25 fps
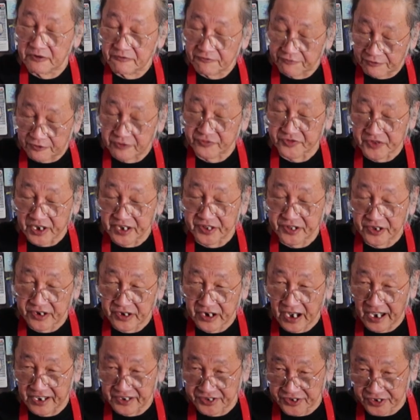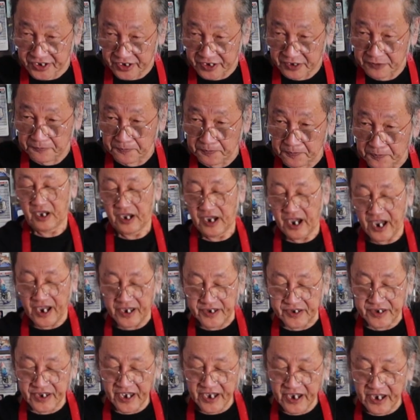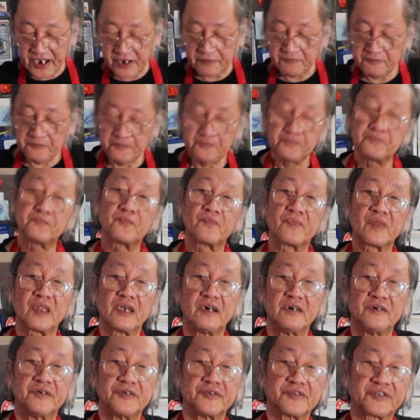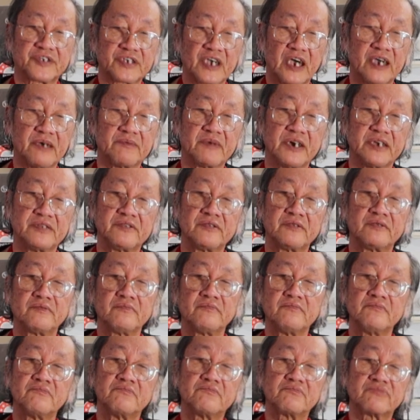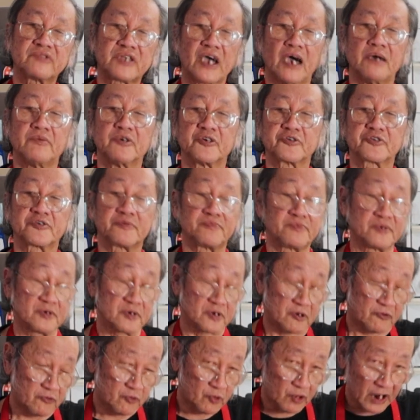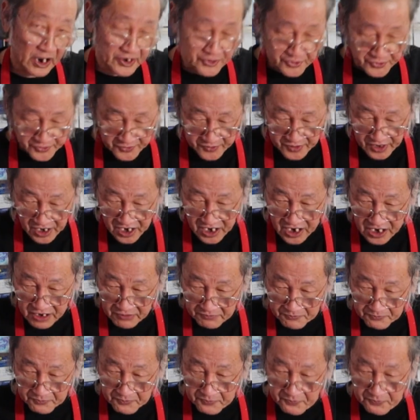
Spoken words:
food tenderizer. And then 7 tablespoons of white sugar,